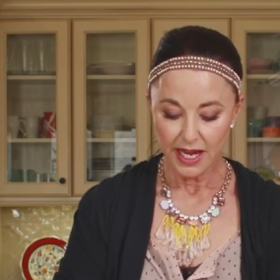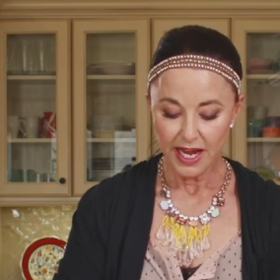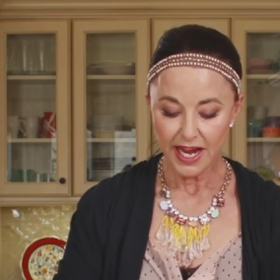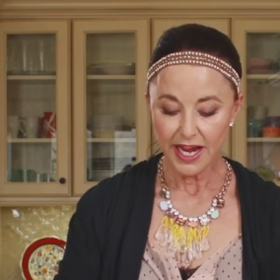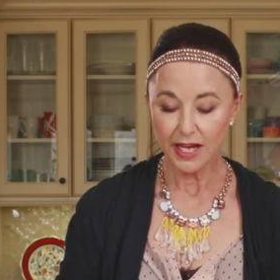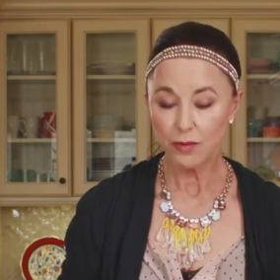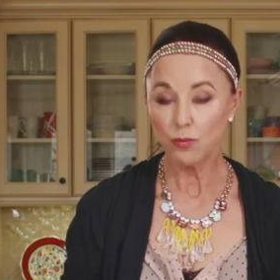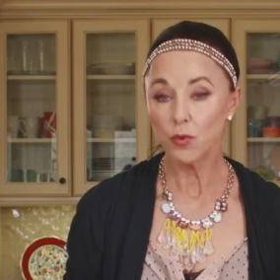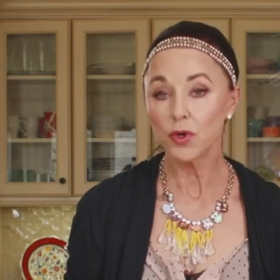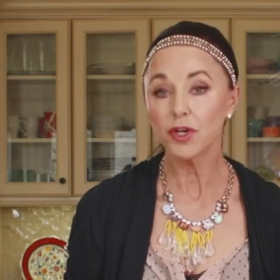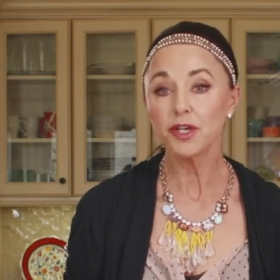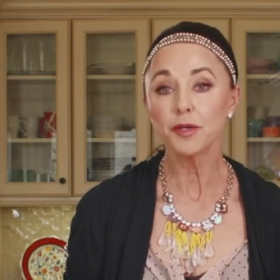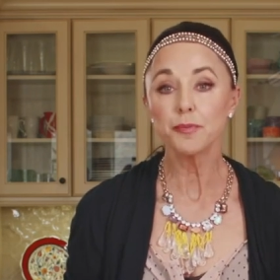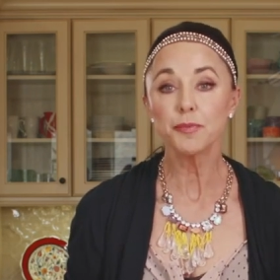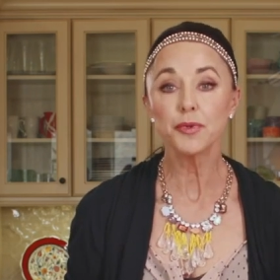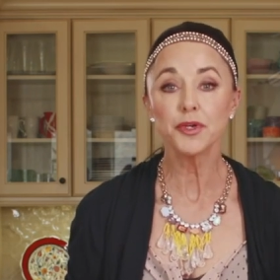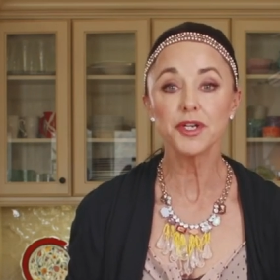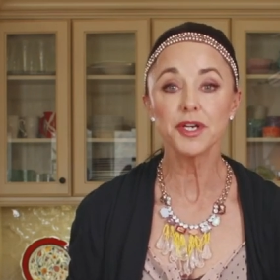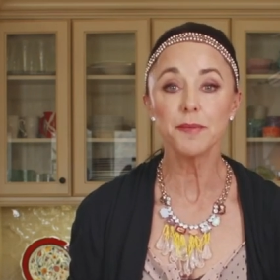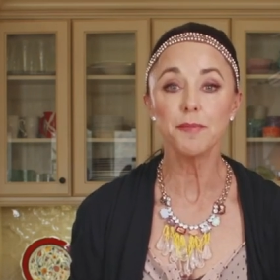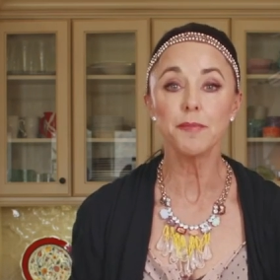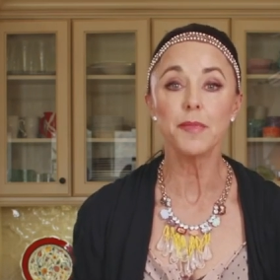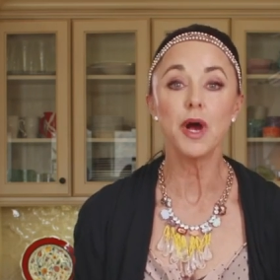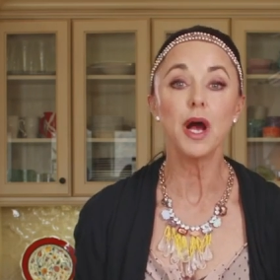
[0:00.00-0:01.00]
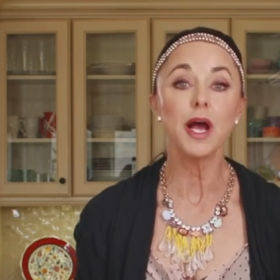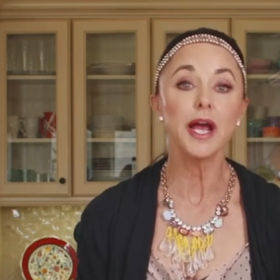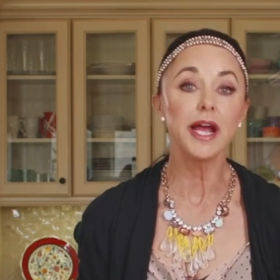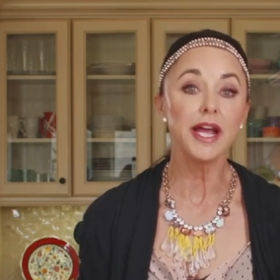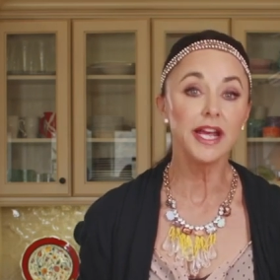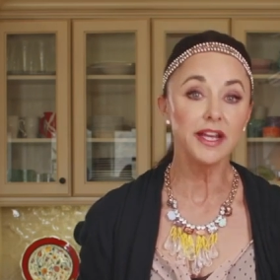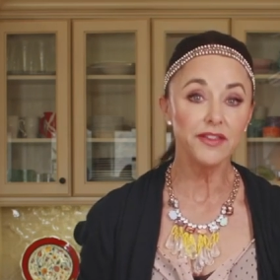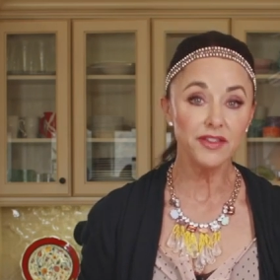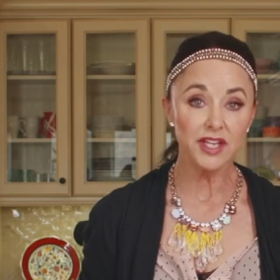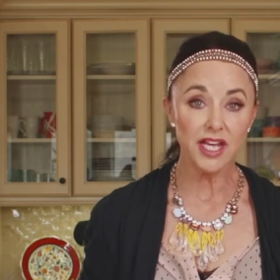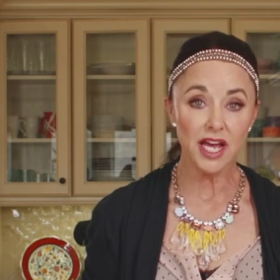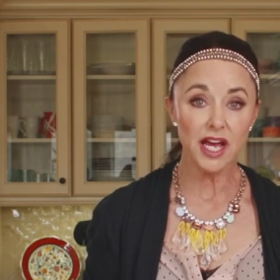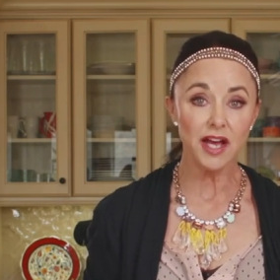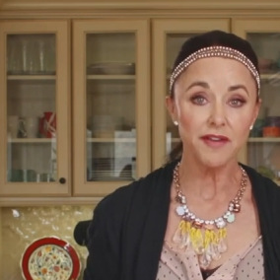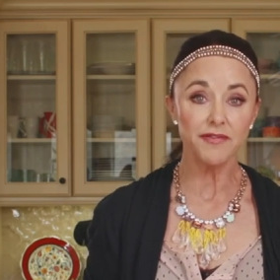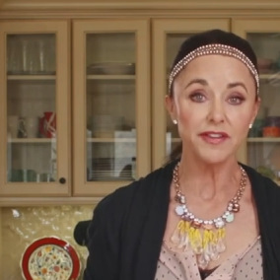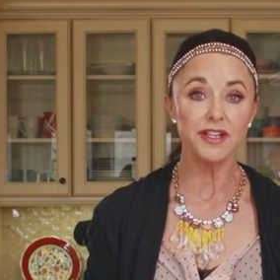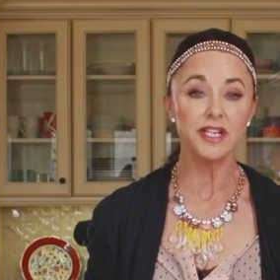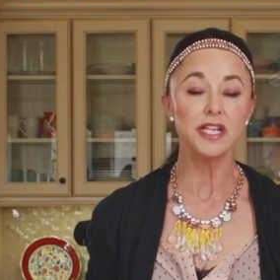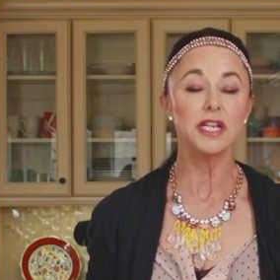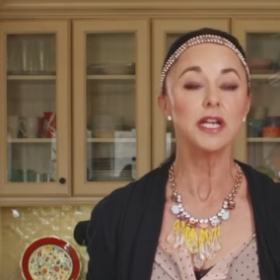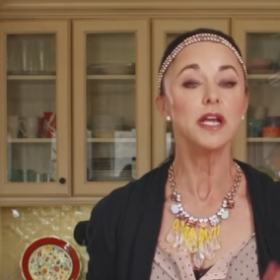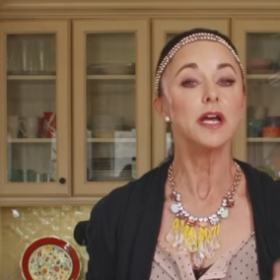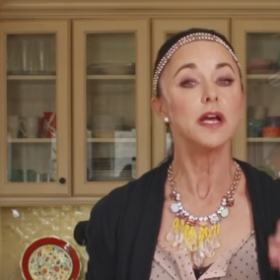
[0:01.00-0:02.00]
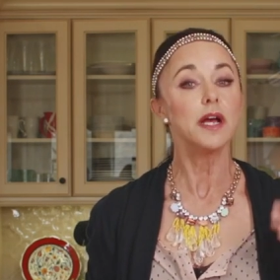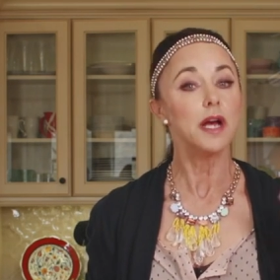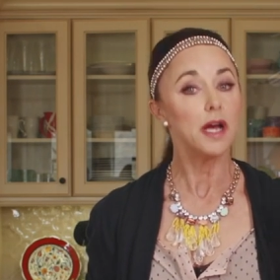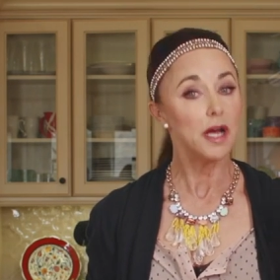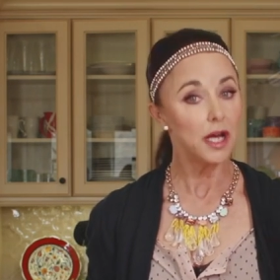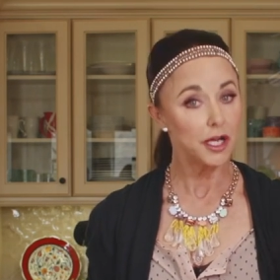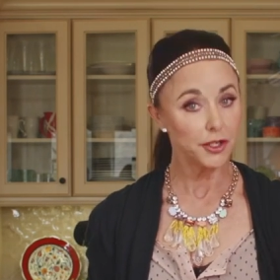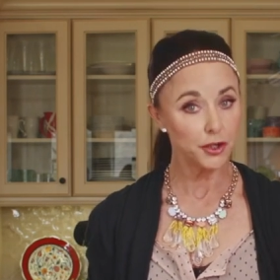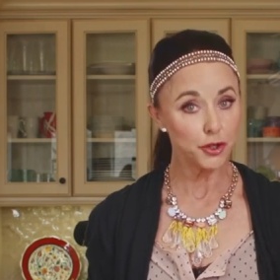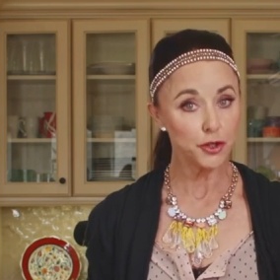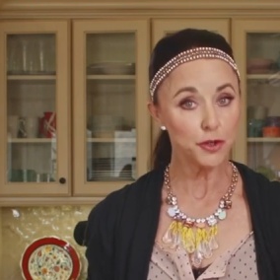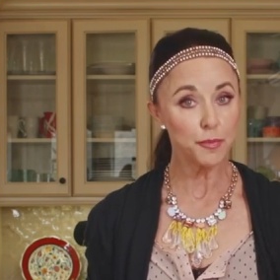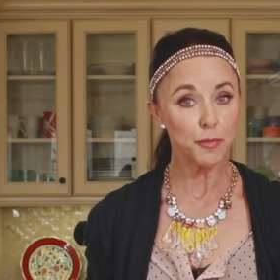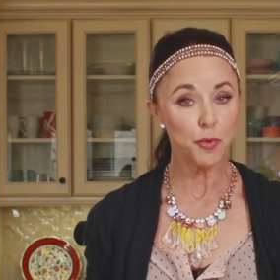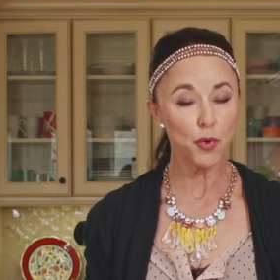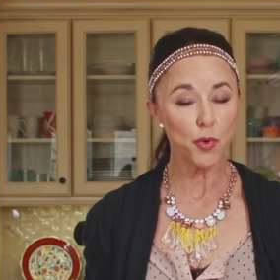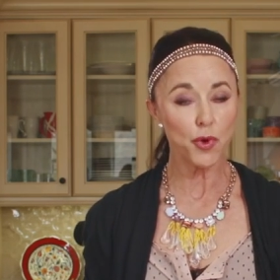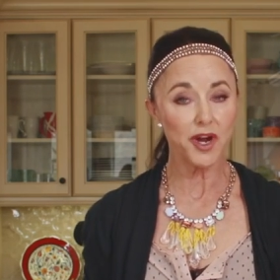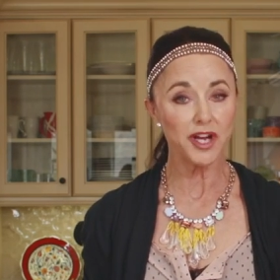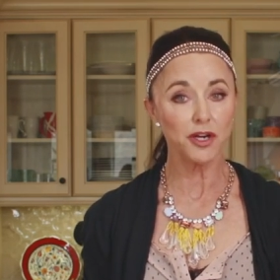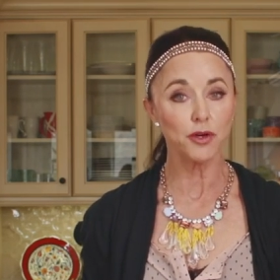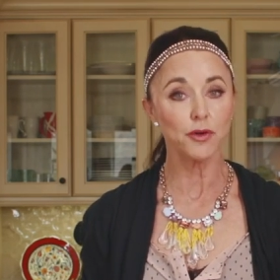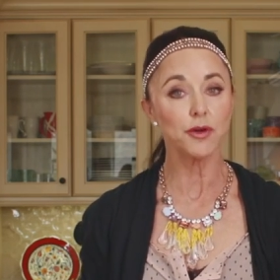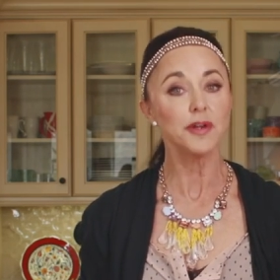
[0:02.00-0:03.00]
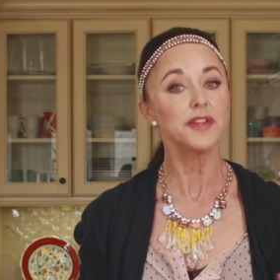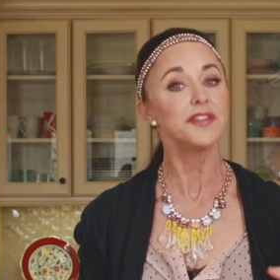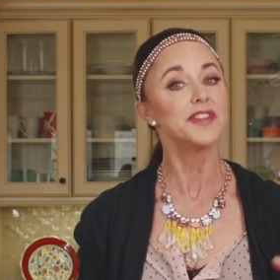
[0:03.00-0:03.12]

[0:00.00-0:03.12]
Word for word: And we're gonna put them in the oven under the broiler.